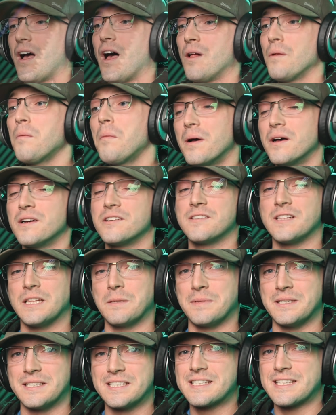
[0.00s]
I'll personally
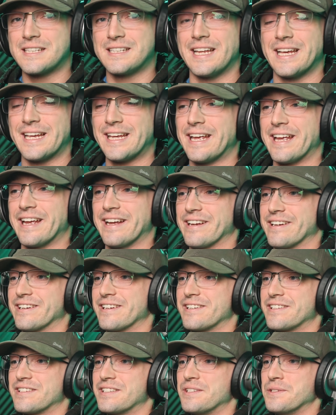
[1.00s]
be
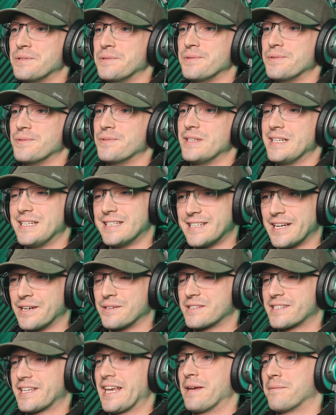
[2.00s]
sticking to the
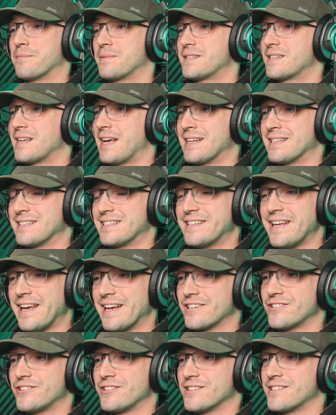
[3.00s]
soundscapes and
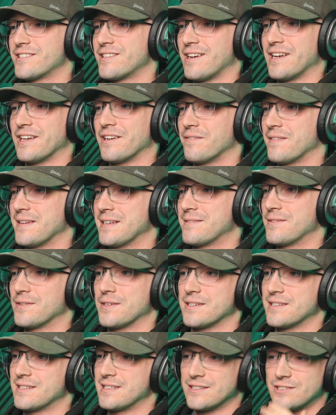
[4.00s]
texture side of this
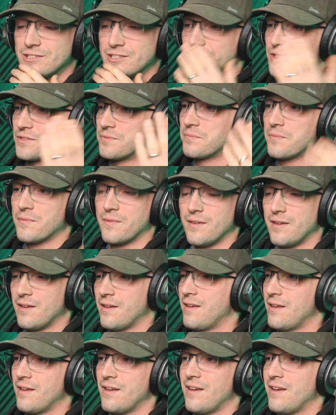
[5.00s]
because it's just
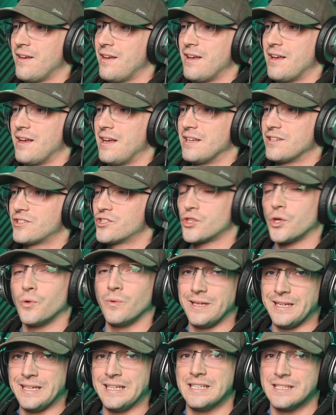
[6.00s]
so
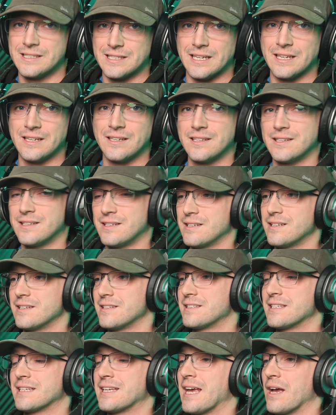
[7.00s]
easy
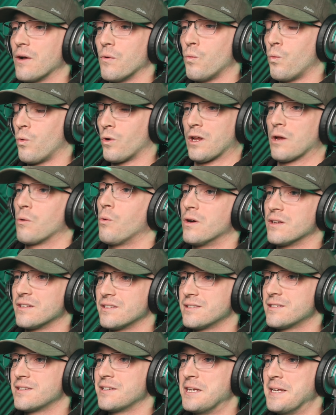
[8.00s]
to get what I
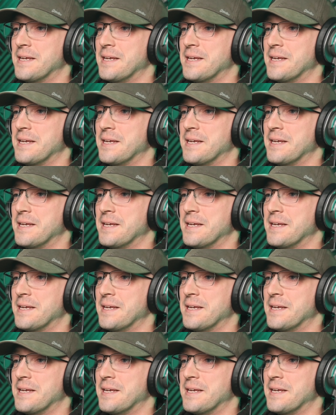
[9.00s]
want.